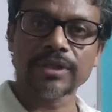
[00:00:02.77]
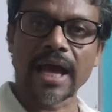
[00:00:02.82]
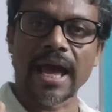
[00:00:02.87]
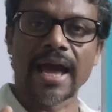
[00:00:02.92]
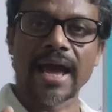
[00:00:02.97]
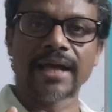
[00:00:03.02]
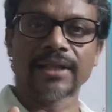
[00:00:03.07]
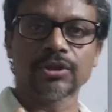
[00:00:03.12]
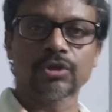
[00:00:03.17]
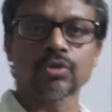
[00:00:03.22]
the
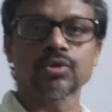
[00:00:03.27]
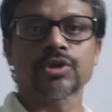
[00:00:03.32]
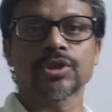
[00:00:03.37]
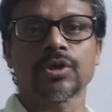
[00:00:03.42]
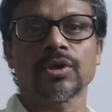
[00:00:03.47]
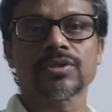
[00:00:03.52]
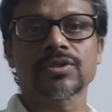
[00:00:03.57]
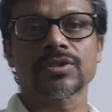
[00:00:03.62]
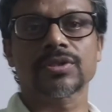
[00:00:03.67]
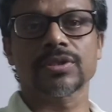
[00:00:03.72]

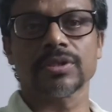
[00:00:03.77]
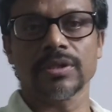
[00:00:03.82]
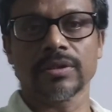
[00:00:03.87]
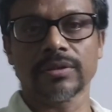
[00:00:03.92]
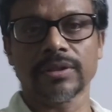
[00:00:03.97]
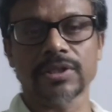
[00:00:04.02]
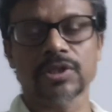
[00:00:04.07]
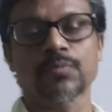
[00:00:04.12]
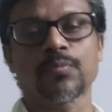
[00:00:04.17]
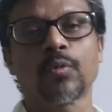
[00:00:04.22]
Anthoceros,
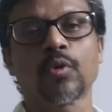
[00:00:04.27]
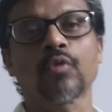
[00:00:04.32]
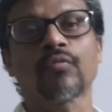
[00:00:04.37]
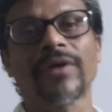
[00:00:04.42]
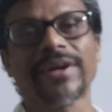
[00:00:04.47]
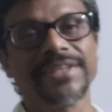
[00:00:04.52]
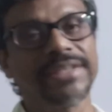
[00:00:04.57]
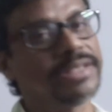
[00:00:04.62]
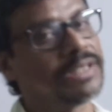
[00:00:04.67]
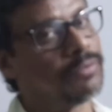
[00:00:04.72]
the
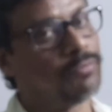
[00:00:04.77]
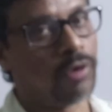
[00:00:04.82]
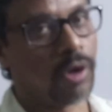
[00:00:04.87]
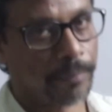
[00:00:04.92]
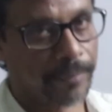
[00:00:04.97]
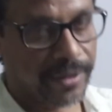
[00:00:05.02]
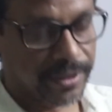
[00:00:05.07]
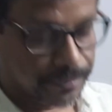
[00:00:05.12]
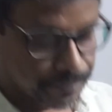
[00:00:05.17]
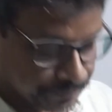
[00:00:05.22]
sporophyte
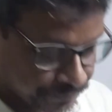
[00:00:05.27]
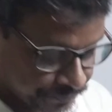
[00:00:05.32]
development.